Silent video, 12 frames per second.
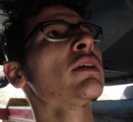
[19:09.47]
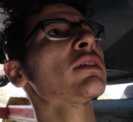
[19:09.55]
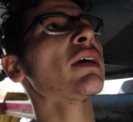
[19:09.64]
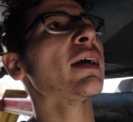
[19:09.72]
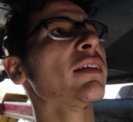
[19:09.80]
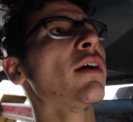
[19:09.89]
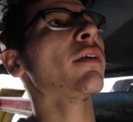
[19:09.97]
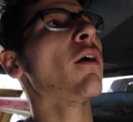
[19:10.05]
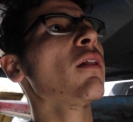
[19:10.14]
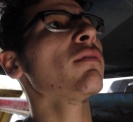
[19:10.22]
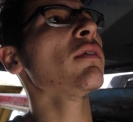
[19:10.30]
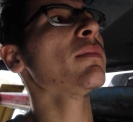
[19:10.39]
tying on
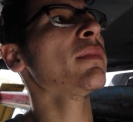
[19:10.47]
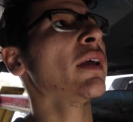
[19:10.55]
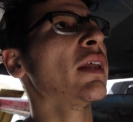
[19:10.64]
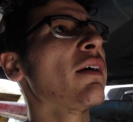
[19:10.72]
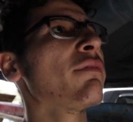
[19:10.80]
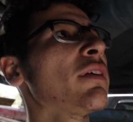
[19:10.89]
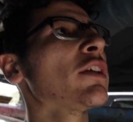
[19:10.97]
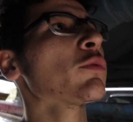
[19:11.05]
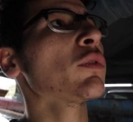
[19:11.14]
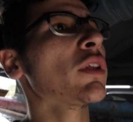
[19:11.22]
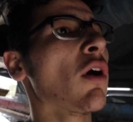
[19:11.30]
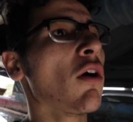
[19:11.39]
all of them, and I
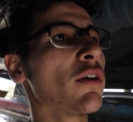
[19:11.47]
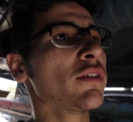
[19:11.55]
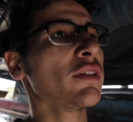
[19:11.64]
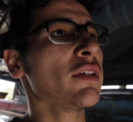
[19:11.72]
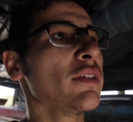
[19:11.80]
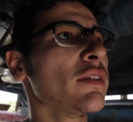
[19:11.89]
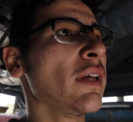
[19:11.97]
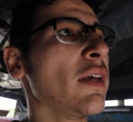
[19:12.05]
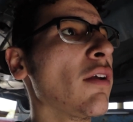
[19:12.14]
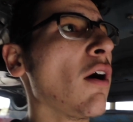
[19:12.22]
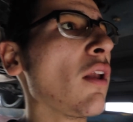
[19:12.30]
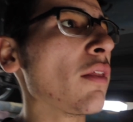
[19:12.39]
finished with the harnesses
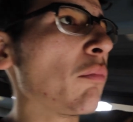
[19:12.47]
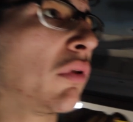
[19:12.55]
and all the